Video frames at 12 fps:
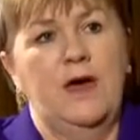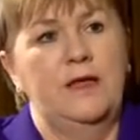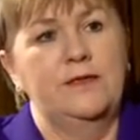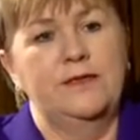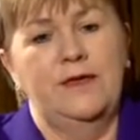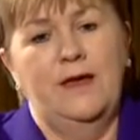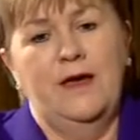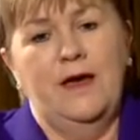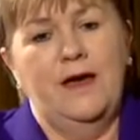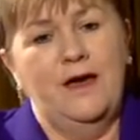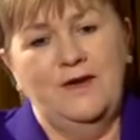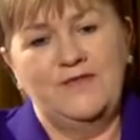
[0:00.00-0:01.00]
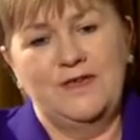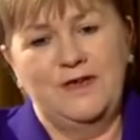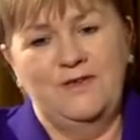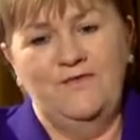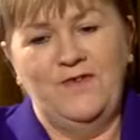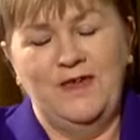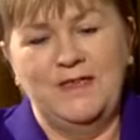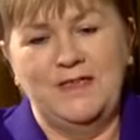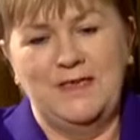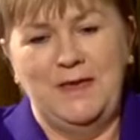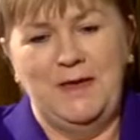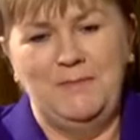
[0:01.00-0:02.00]
And I have to
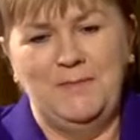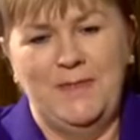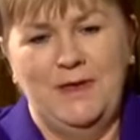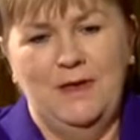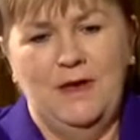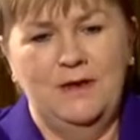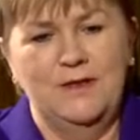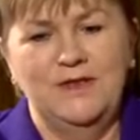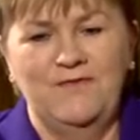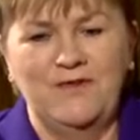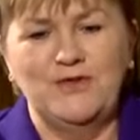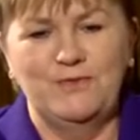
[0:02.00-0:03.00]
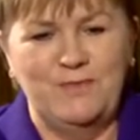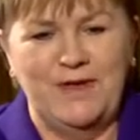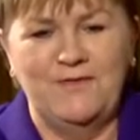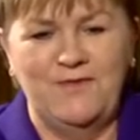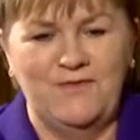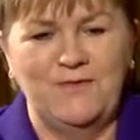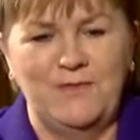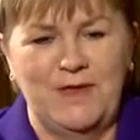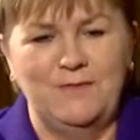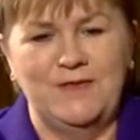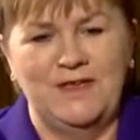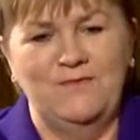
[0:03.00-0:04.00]
confess an individual benefit from the
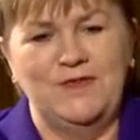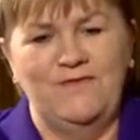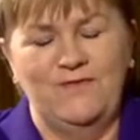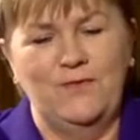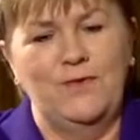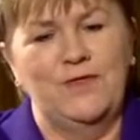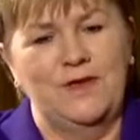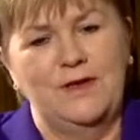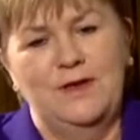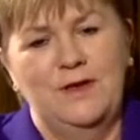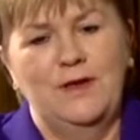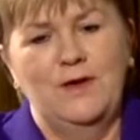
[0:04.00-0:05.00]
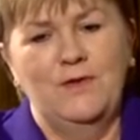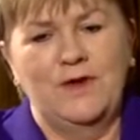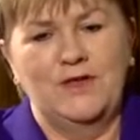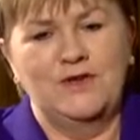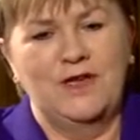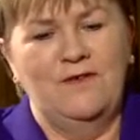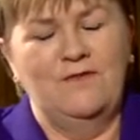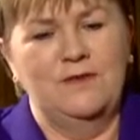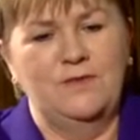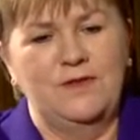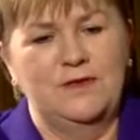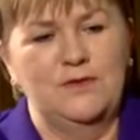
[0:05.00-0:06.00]
M74 that when I
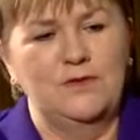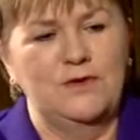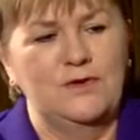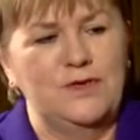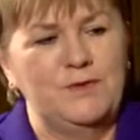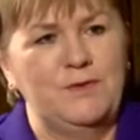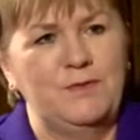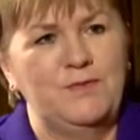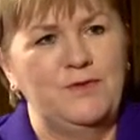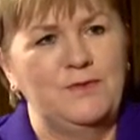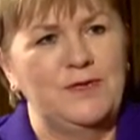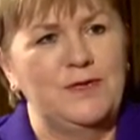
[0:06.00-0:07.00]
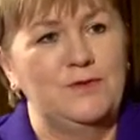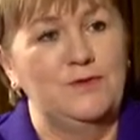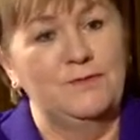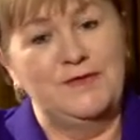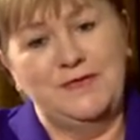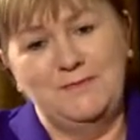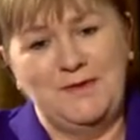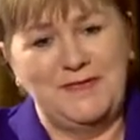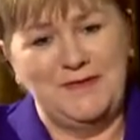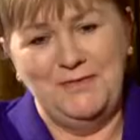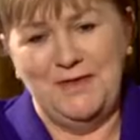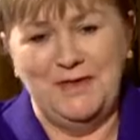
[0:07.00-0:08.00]
travelled when Tollcross swimming pool was still open to take my
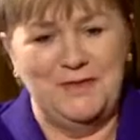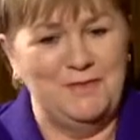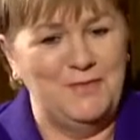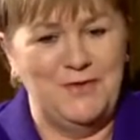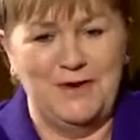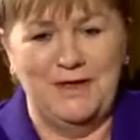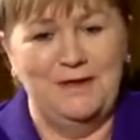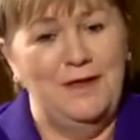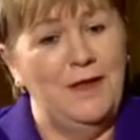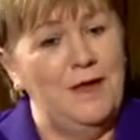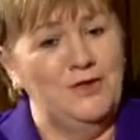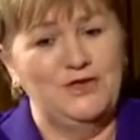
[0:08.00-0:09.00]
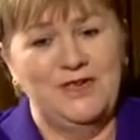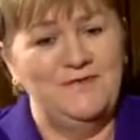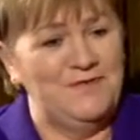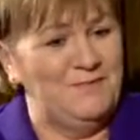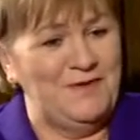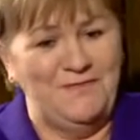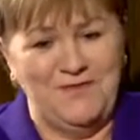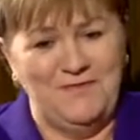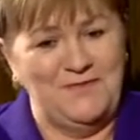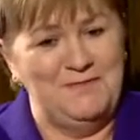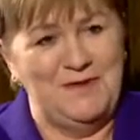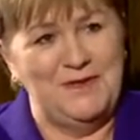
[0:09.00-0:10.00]
son there in the morning, it shaved it by
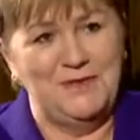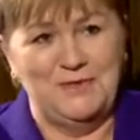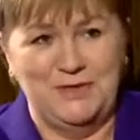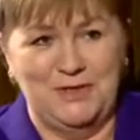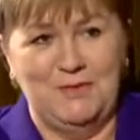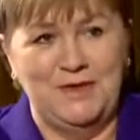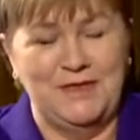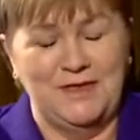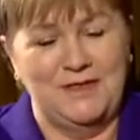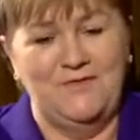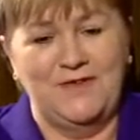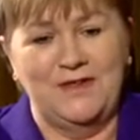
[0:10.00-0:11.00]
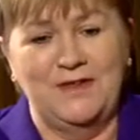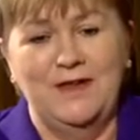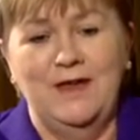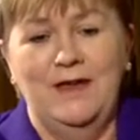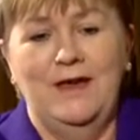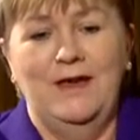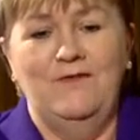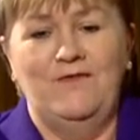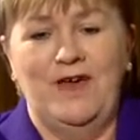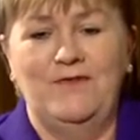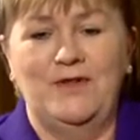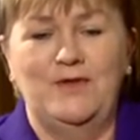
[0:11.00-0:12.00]
15 minutes, which is quite significant at
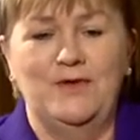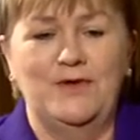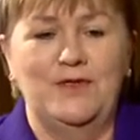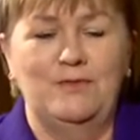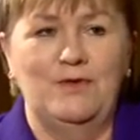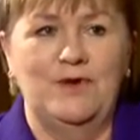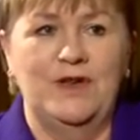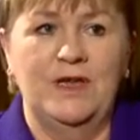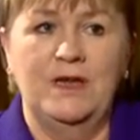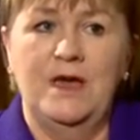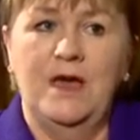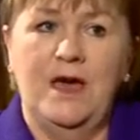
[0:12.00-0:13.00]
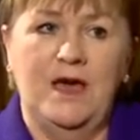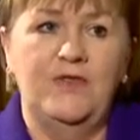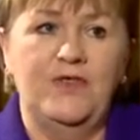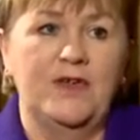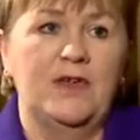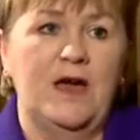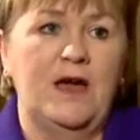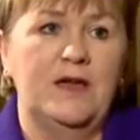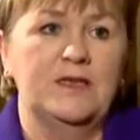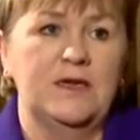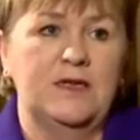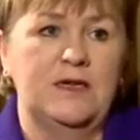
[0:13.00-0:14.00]
5 o'clock in the morning. I think it
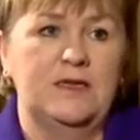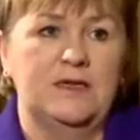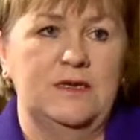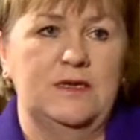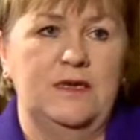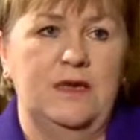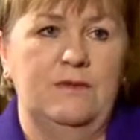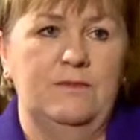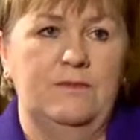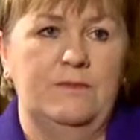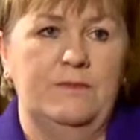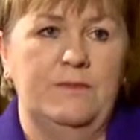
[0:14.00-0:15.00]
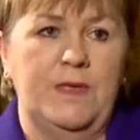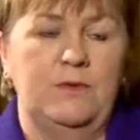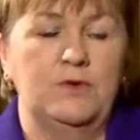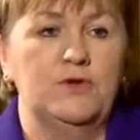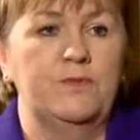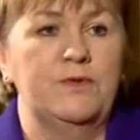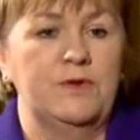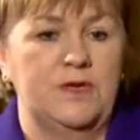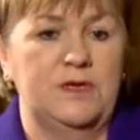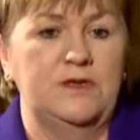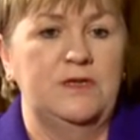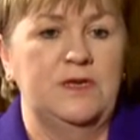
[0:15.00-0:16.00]
has created, and we'd hope it would
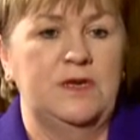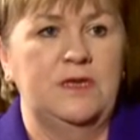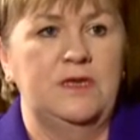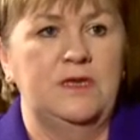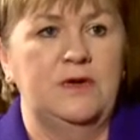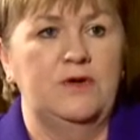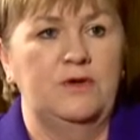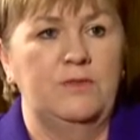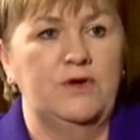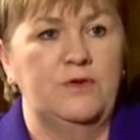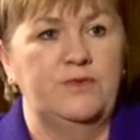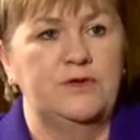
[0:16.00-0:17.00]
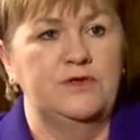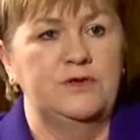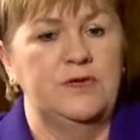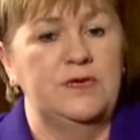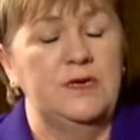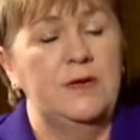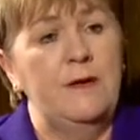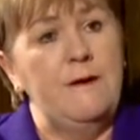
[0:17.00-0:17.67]
continue to create economic opportunity.